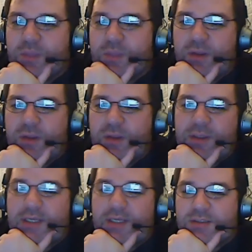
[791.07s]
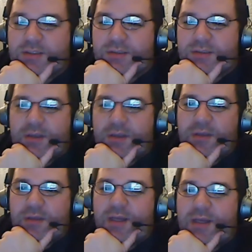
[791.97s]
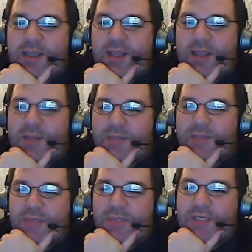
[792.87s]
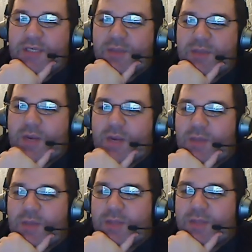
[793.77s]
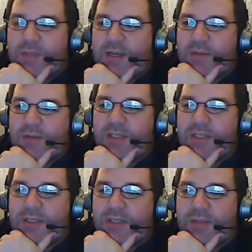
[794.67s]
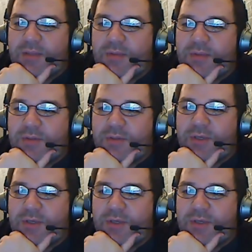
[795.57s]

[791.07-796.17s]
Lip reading: Yes. I think I meant to move this down to the what I want to play now section of the story.